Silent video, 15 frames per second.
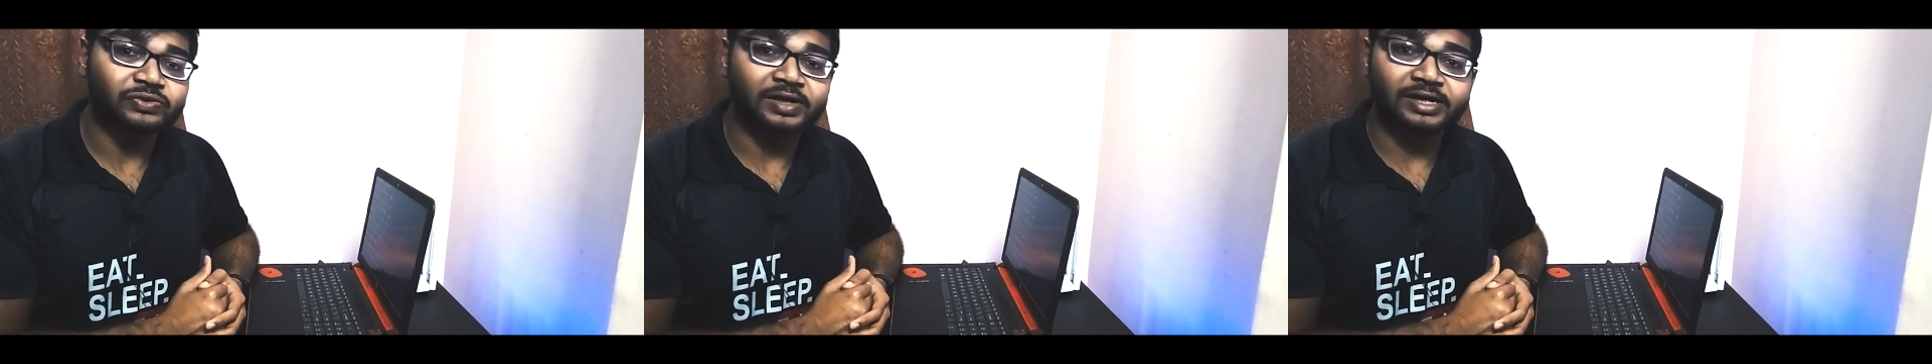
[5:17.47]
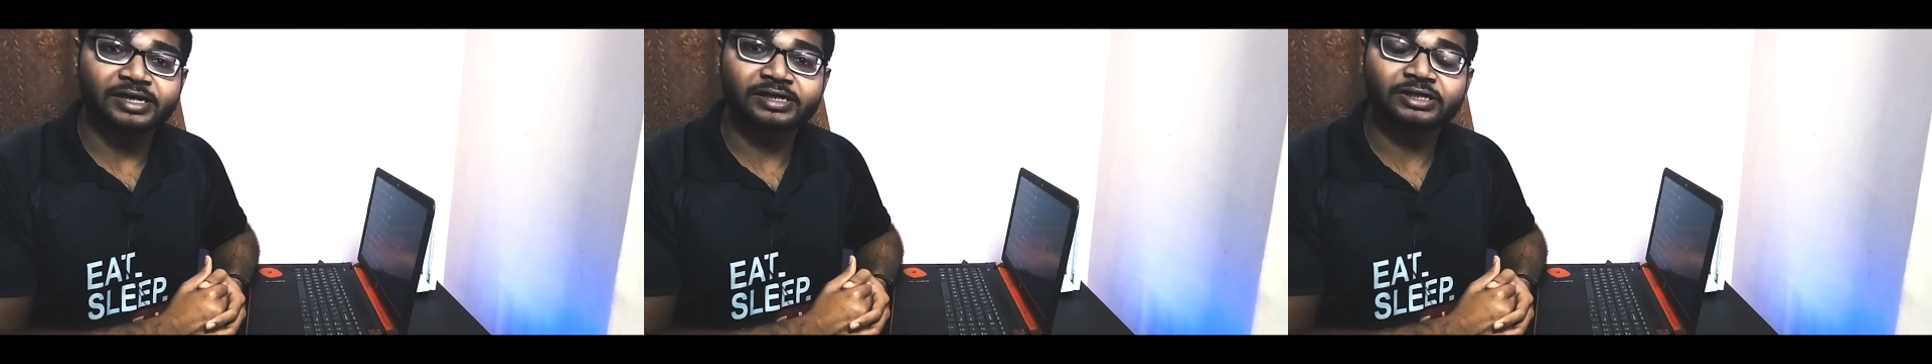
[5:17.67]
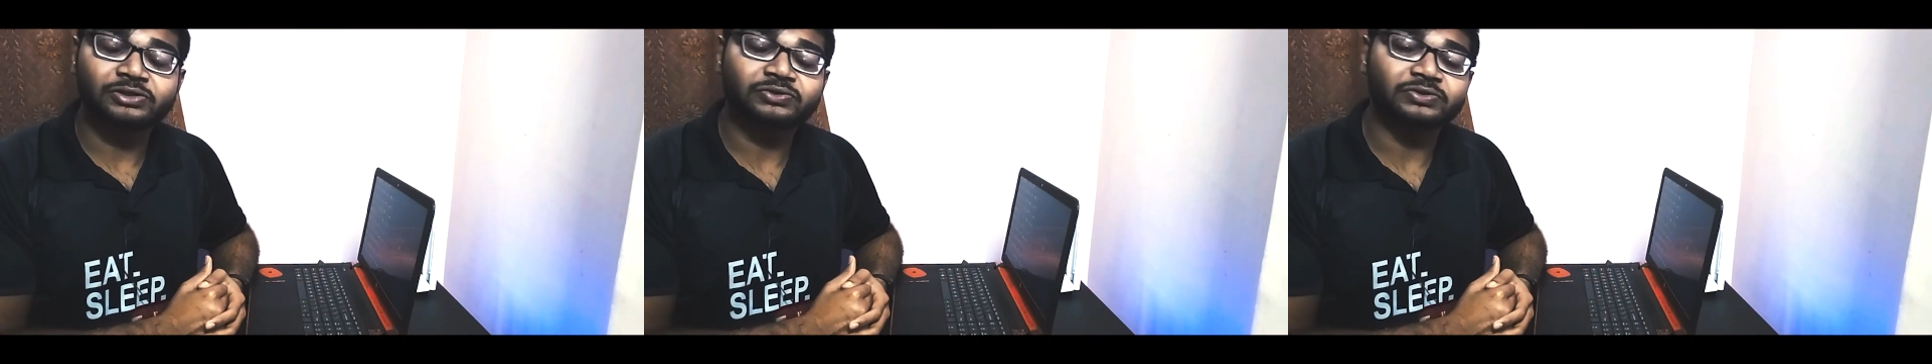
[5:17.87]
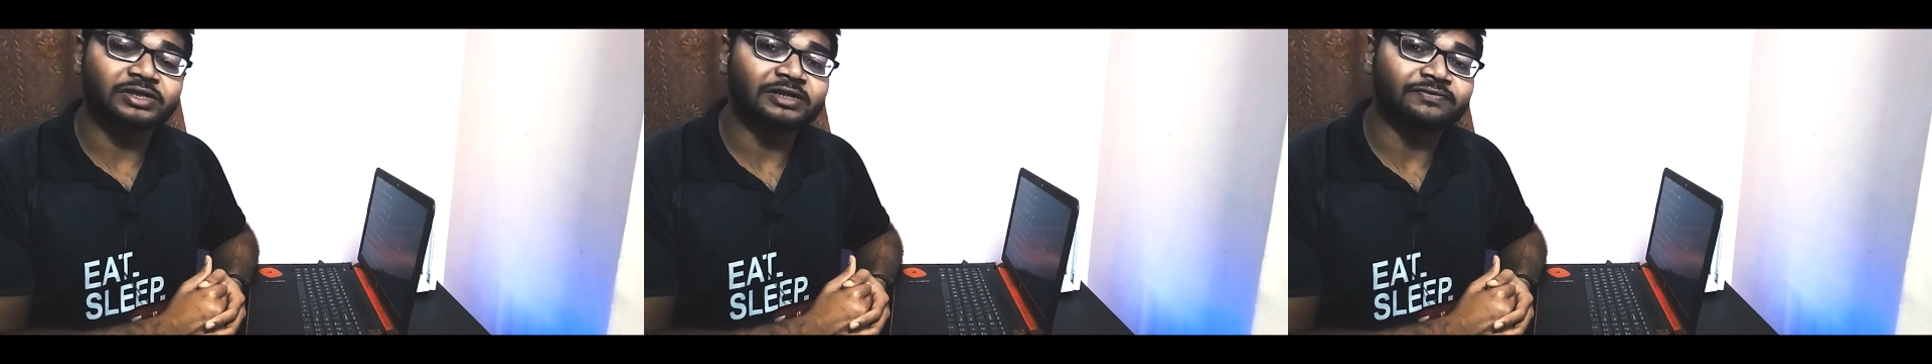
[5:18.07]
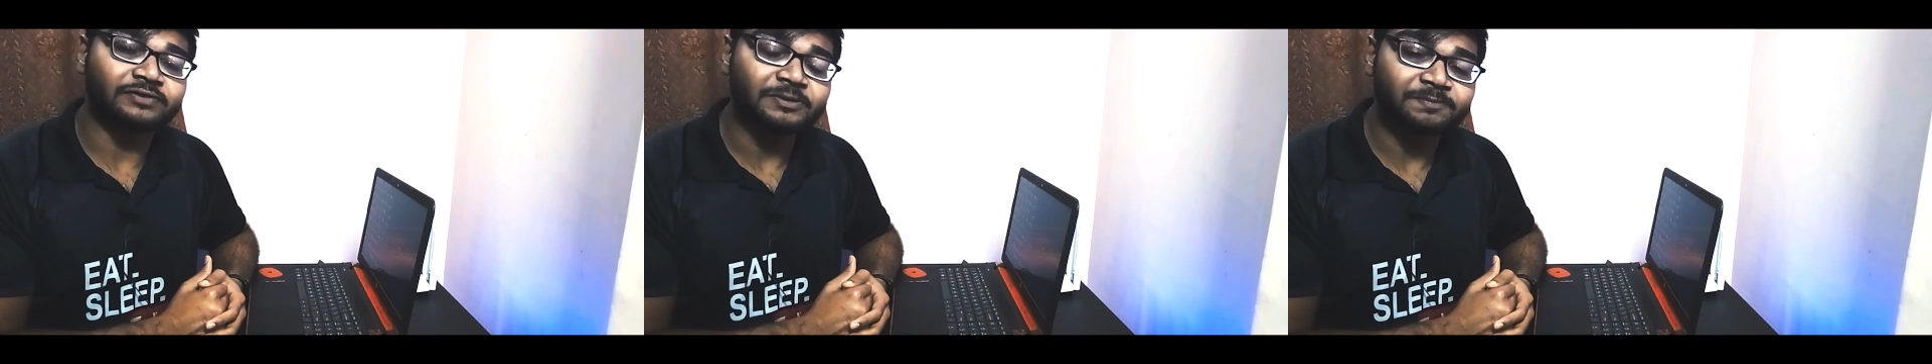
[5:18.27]
connect to
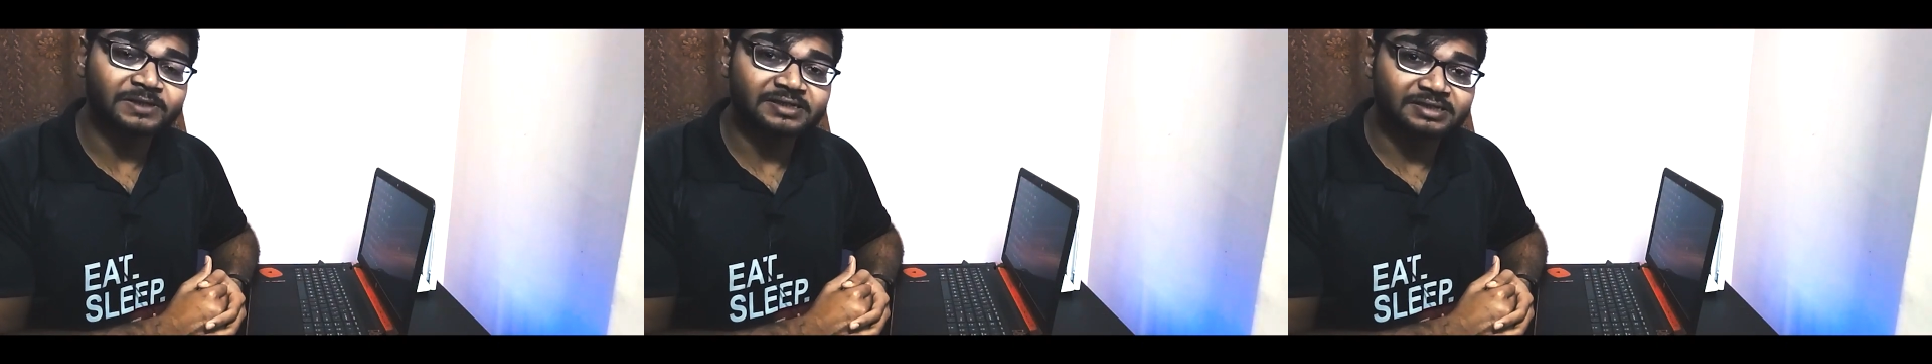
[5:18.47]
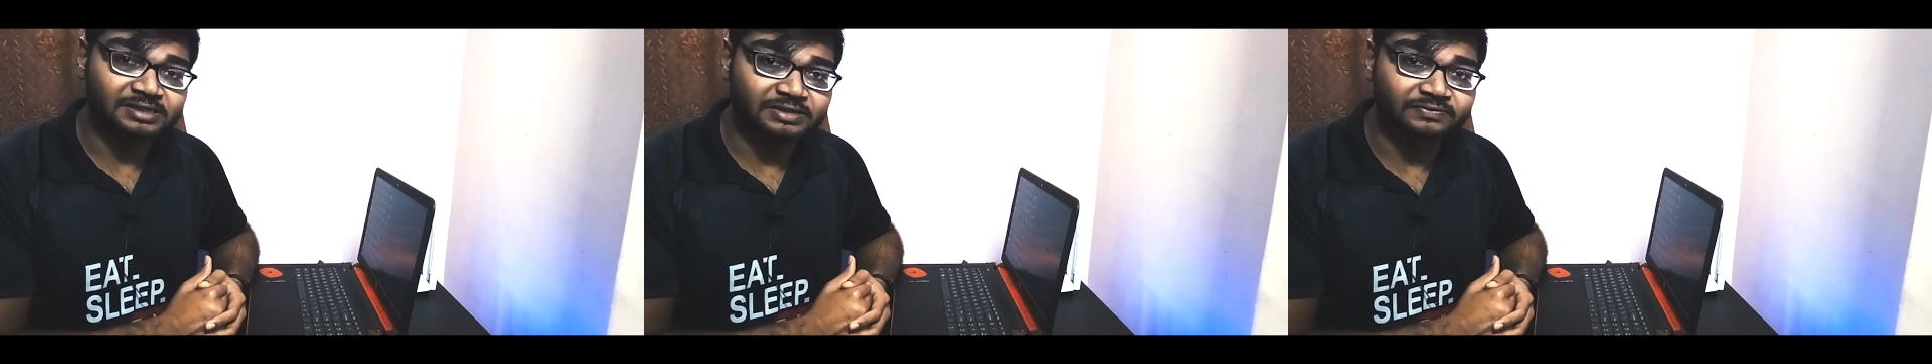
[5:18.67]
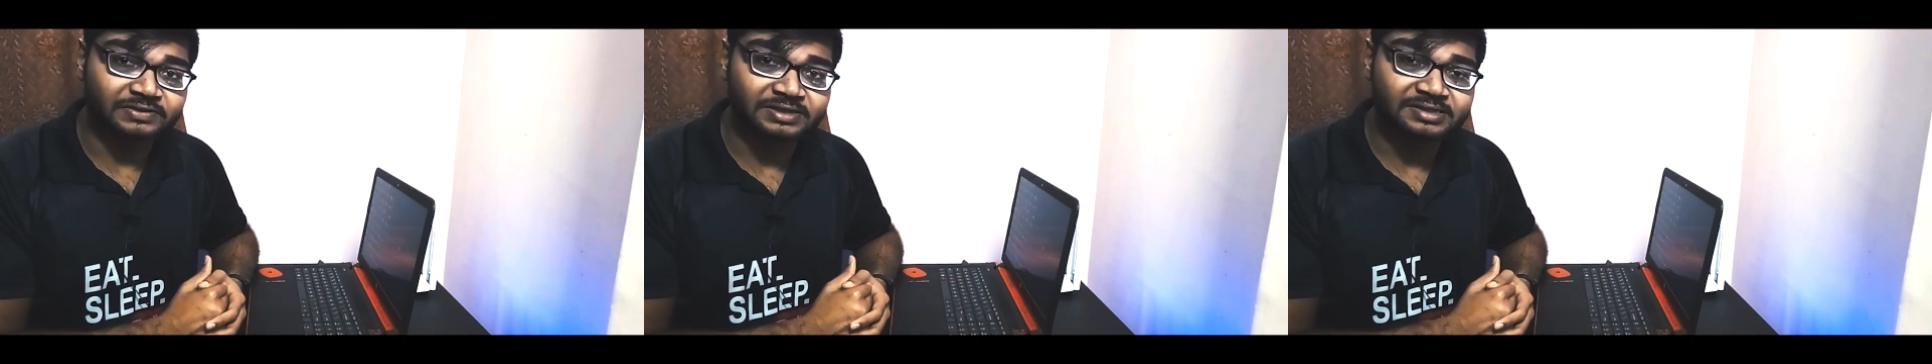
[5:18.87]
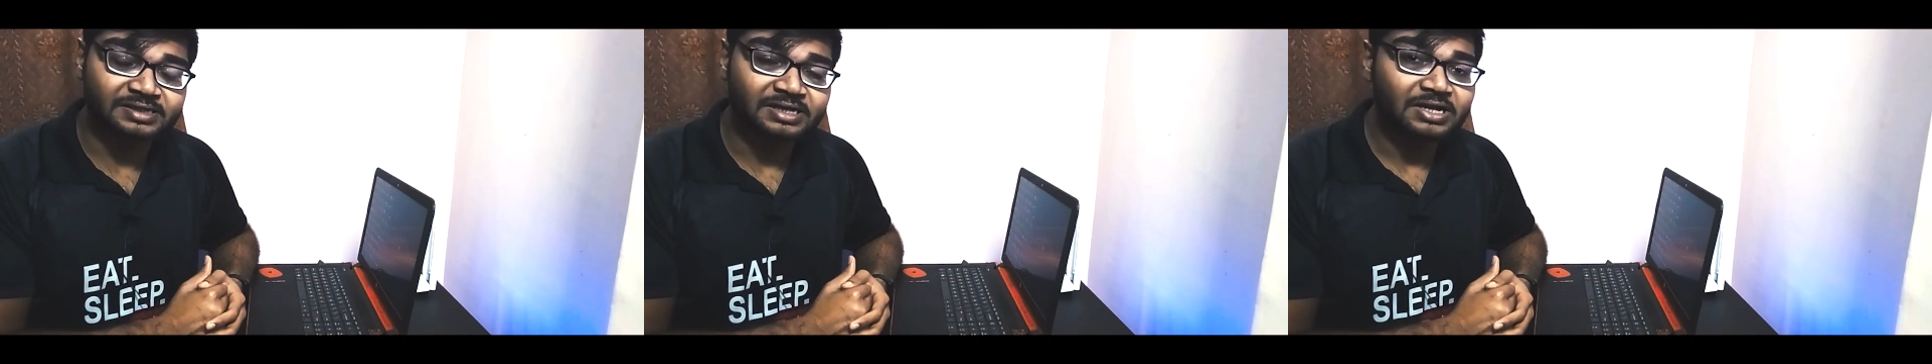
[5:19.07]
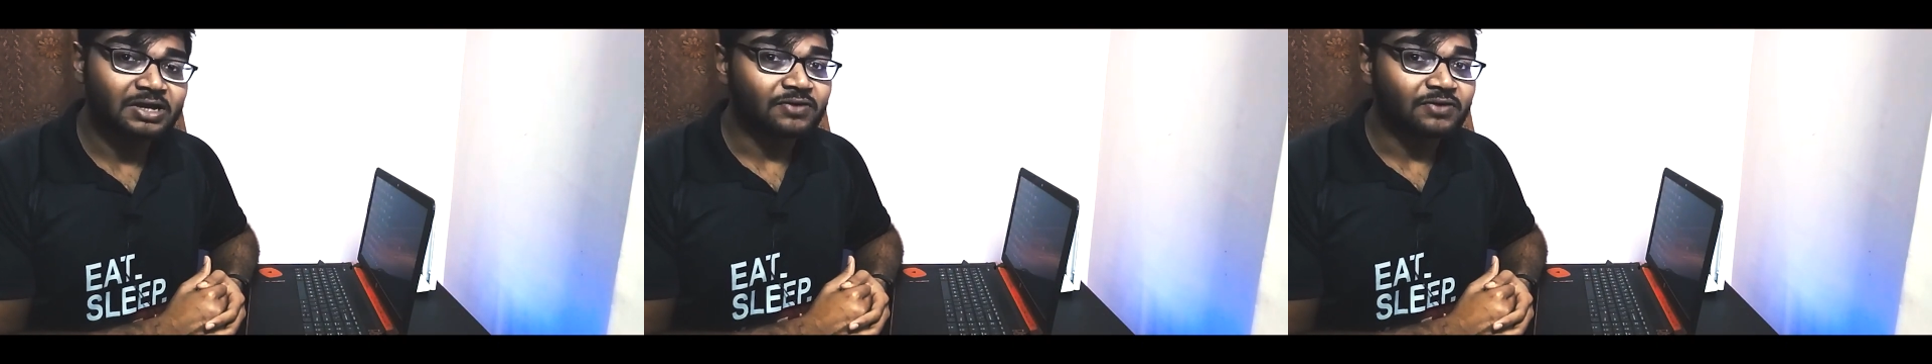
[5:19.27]
their VPN servers